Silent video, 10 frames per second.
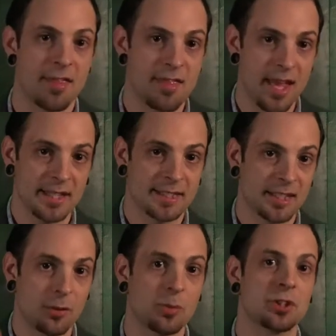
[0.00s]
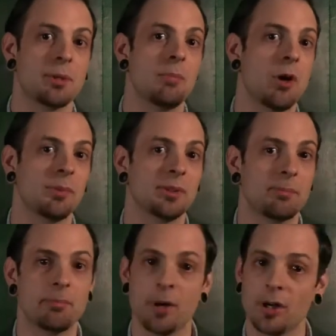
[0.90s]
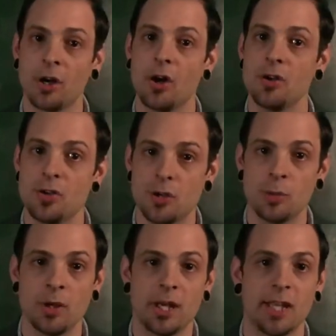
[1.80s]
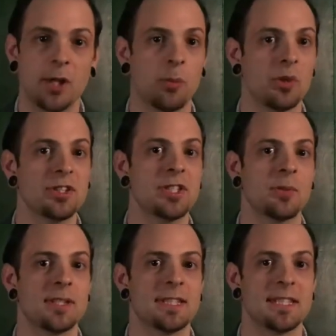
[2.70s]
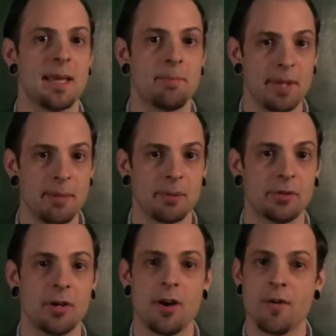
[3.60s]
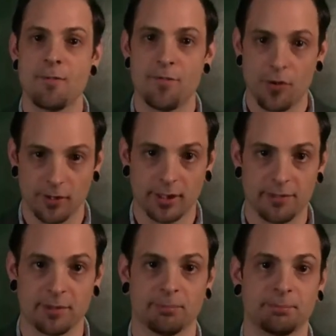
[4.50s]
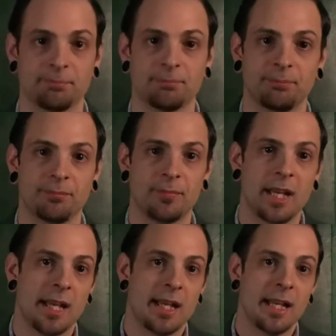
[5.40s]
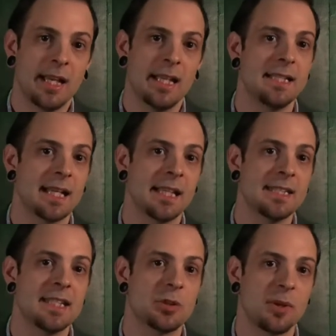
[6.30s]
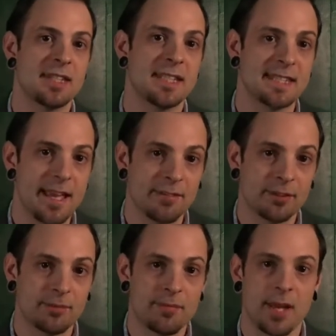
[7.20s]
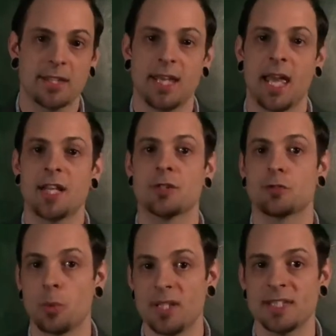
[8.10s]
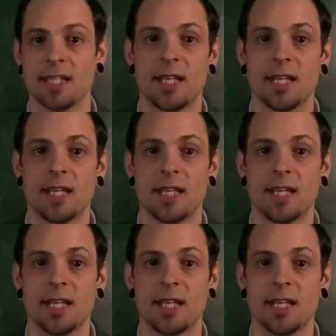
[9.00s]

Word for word: That was the moment Burkhart knew he wanted to entertain people for a living. In 1927, at the age of 20,